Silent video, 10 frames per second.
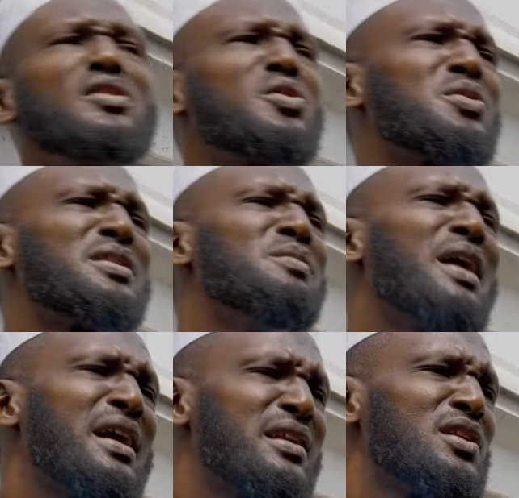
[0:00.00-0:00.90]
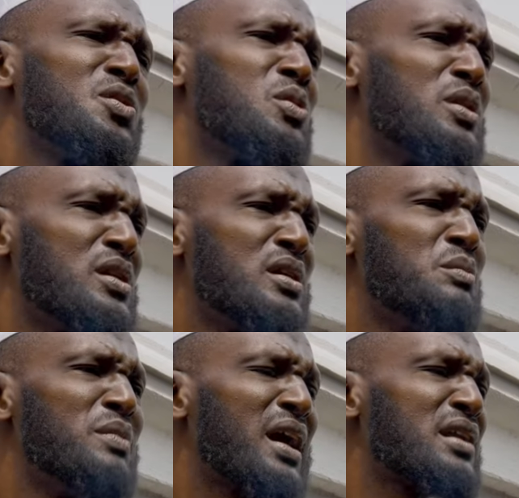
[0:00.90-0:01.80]
Chukwudi,
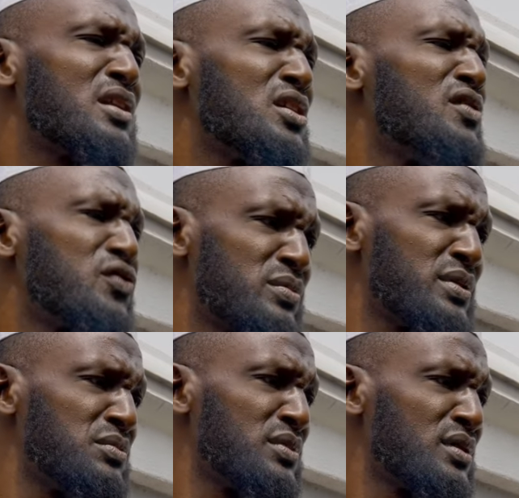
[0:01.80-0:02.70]
make I tell you a problem.